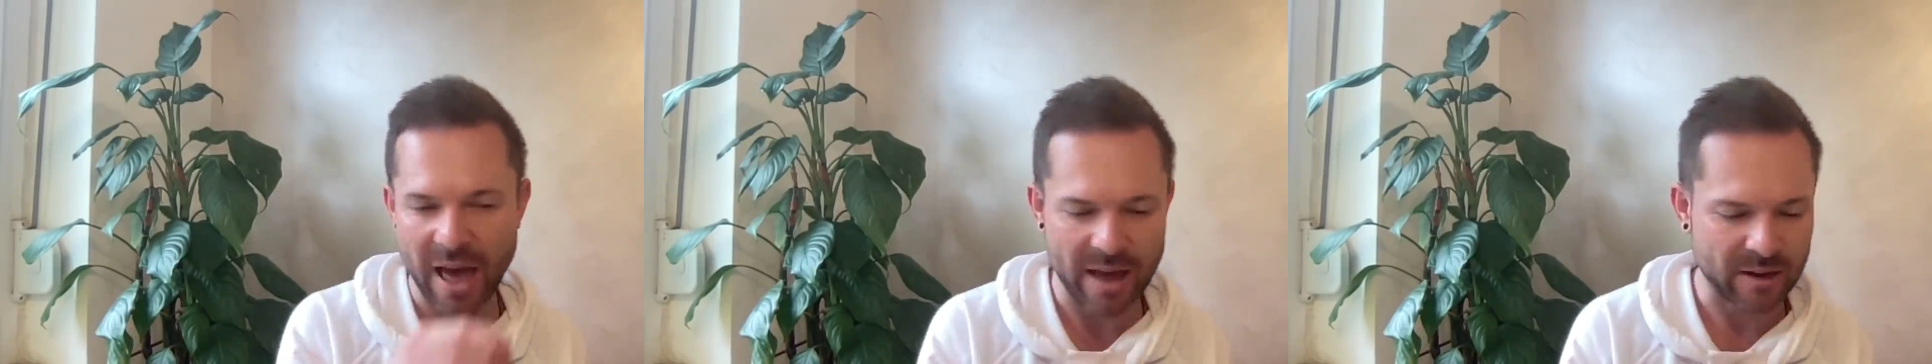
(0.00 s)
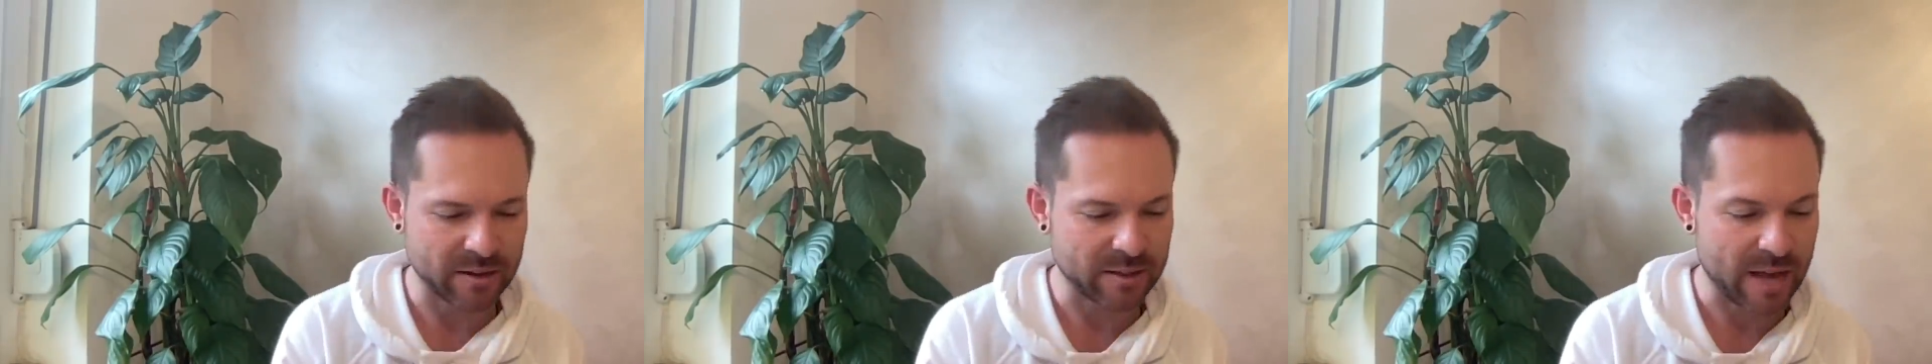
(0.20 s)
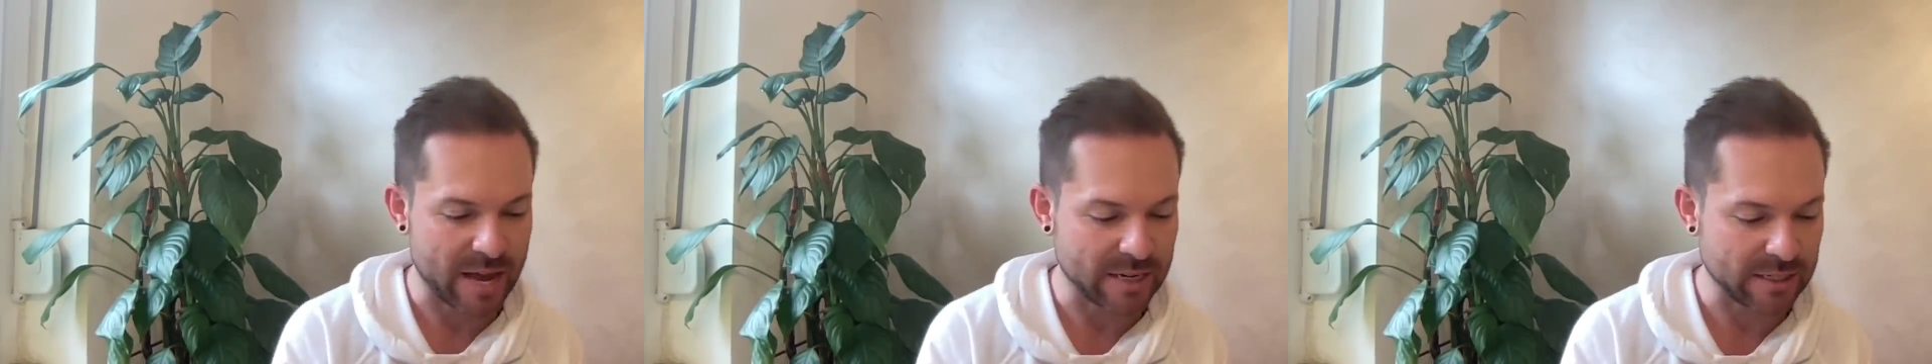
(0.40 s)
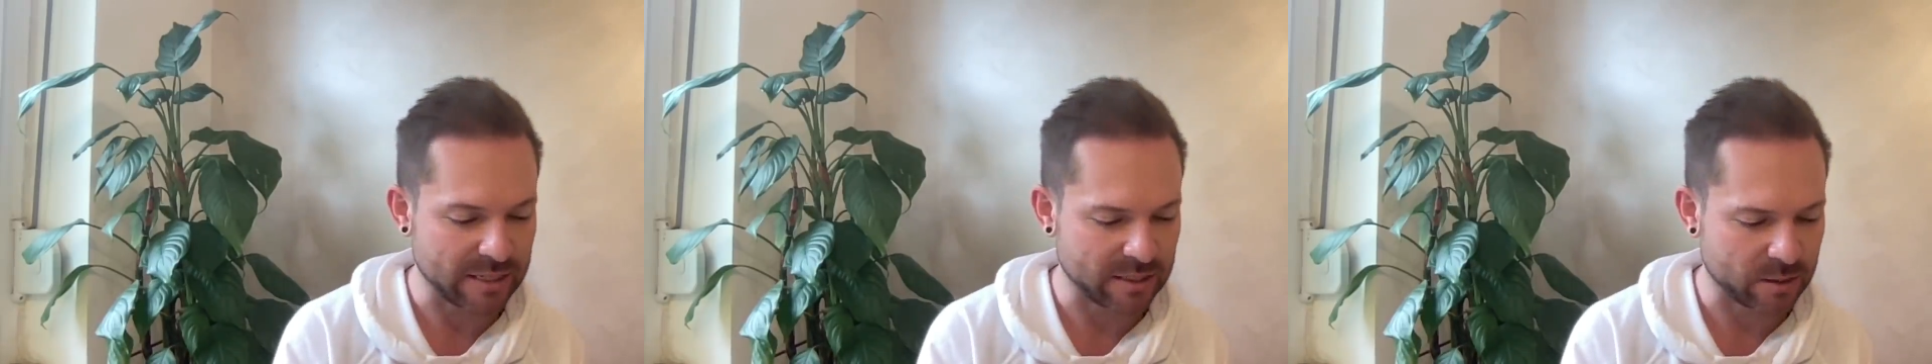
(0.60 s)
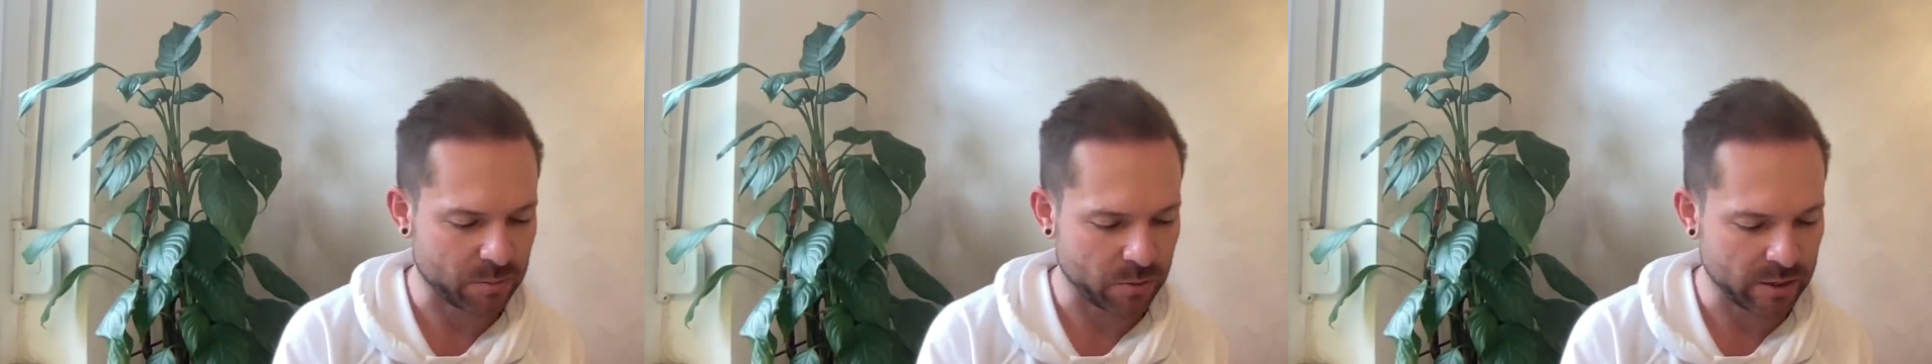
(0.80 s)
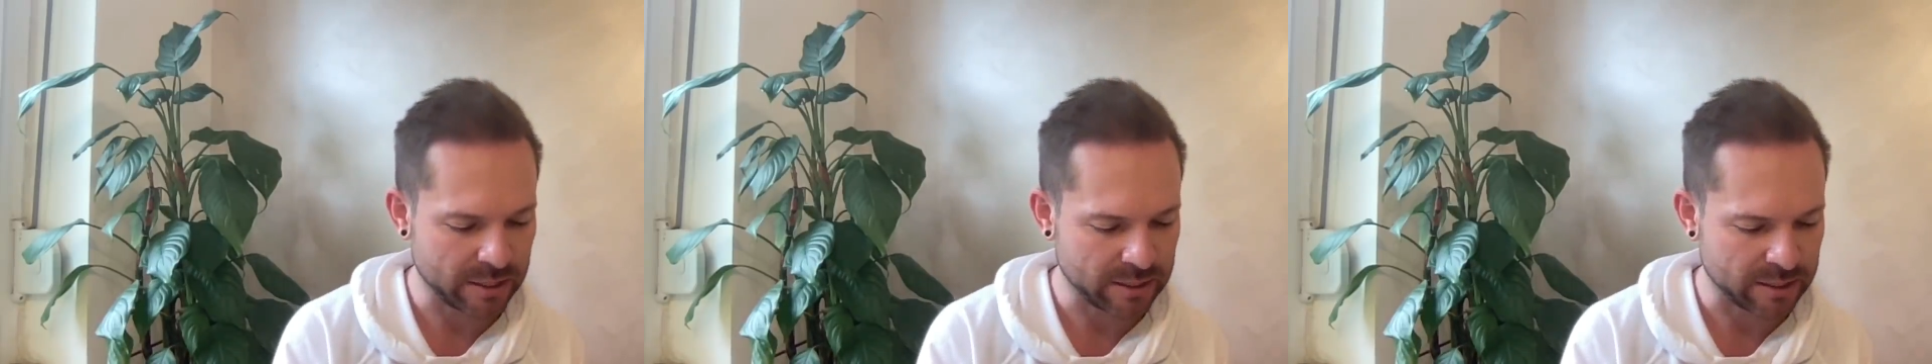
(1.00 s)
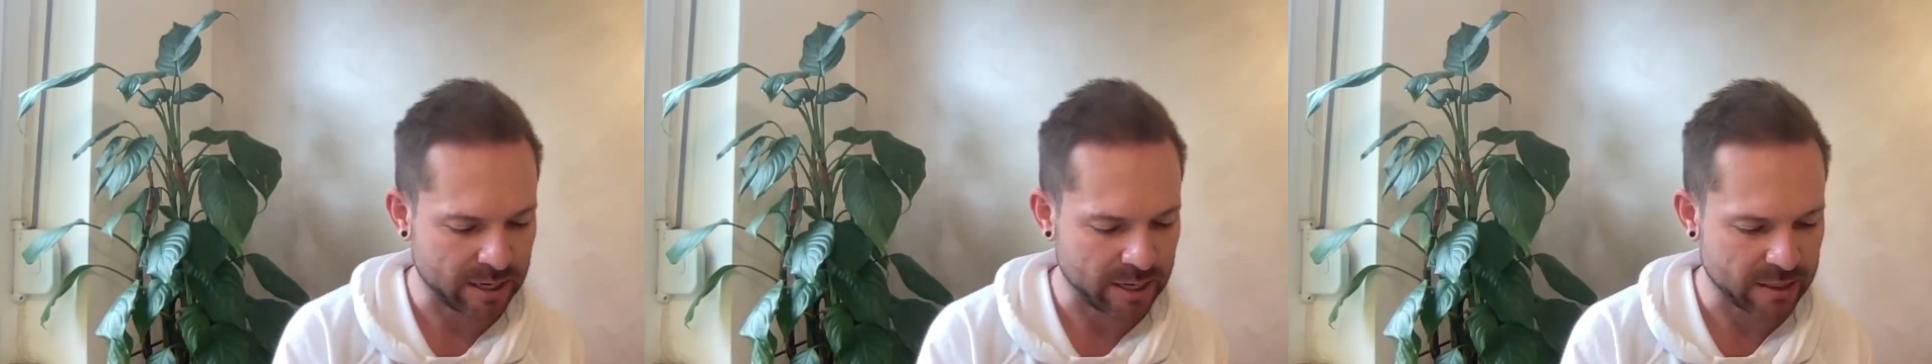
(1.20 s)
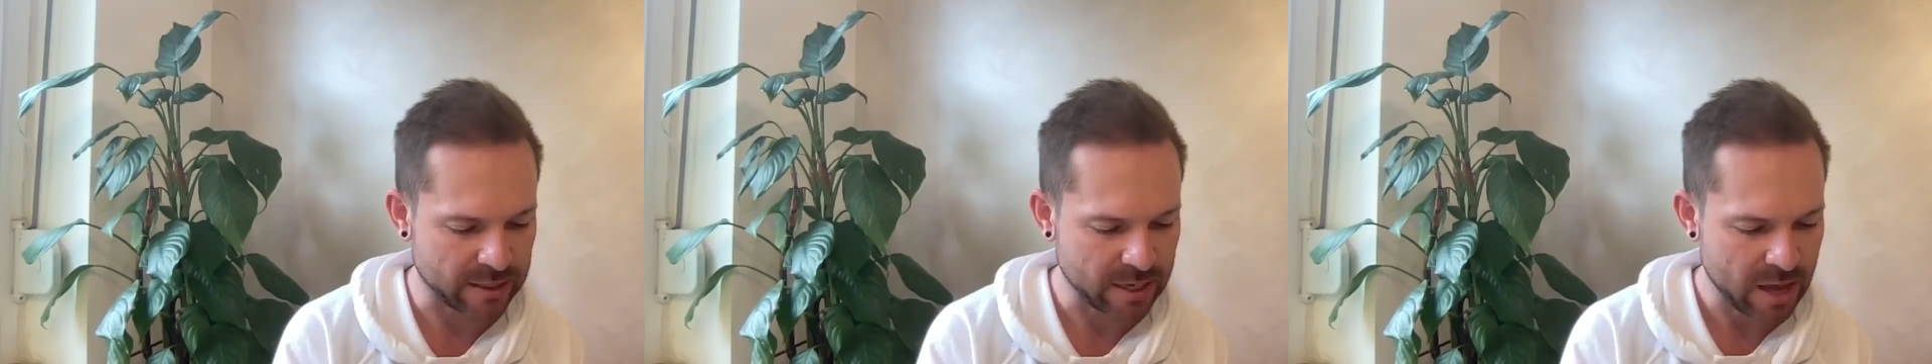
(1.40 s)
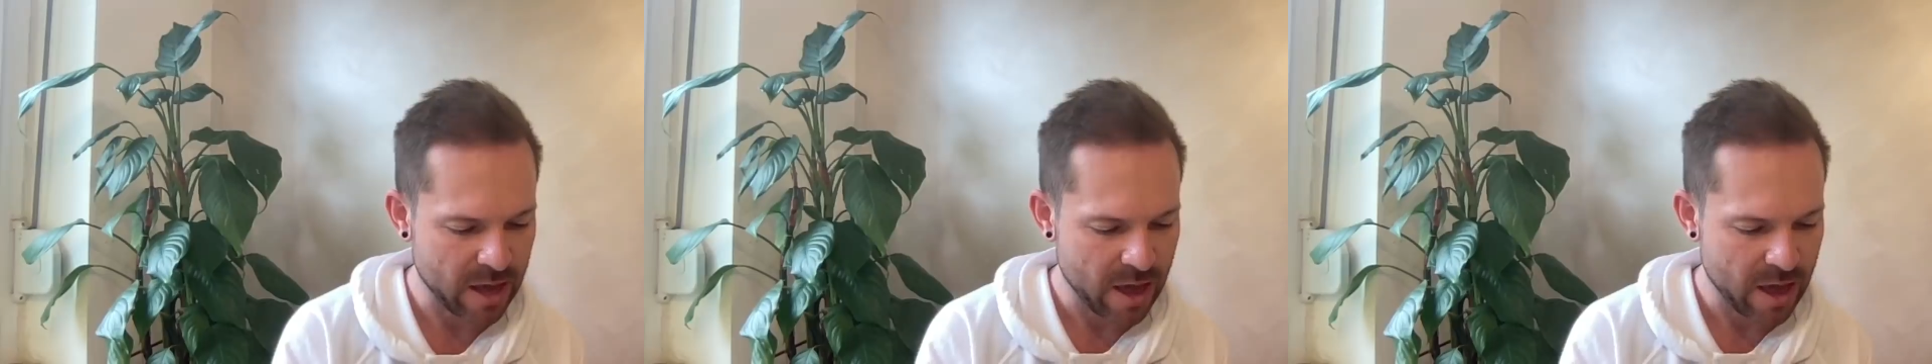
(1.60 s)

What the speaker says: and disappointed.